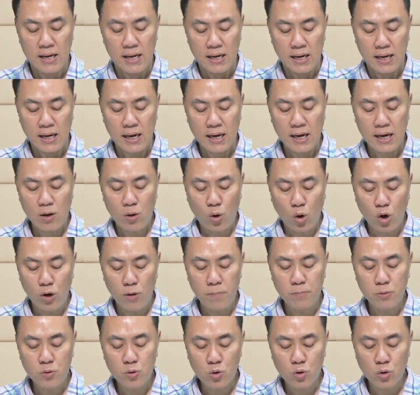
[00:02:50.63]
A
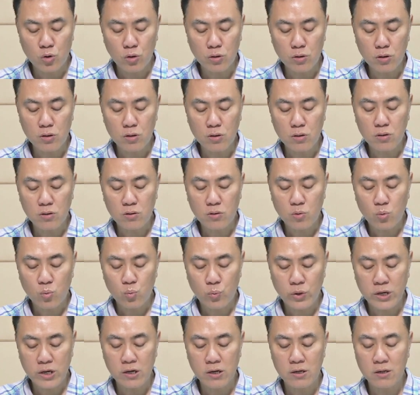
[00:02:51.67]
home cook
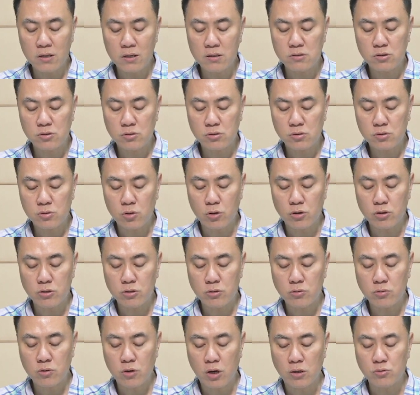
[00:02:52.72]
will
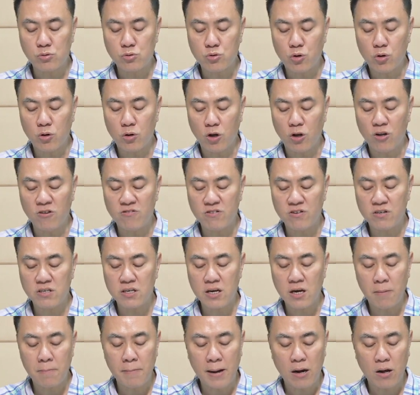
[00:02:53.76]
total control over the
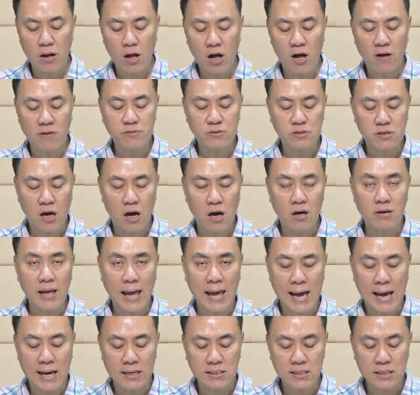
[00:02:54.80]
amount of salt
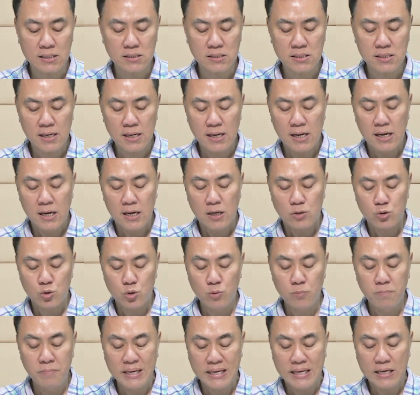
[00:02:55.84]
added
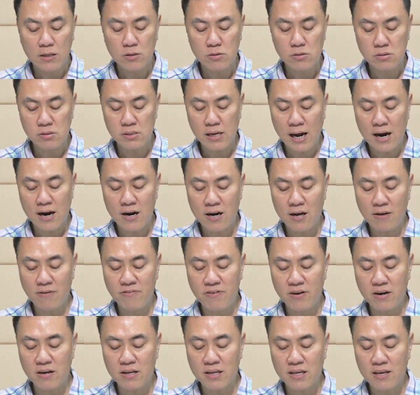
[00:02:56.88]
to meals.
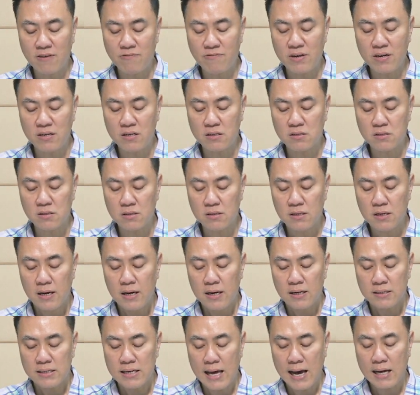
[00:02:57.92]
However, given
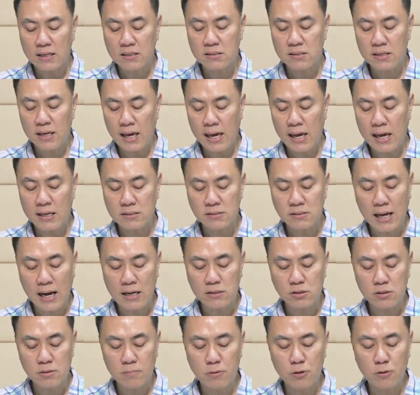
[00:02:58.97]
that a
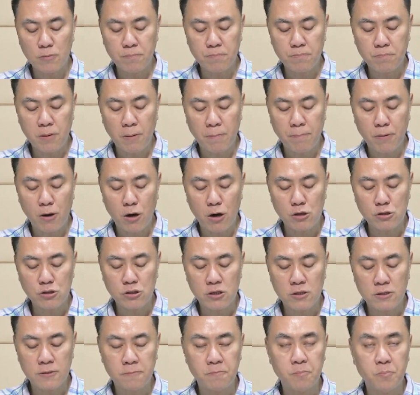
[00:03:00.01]
sizable
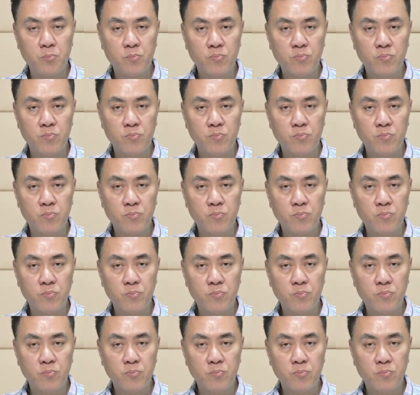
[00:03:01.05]
proportion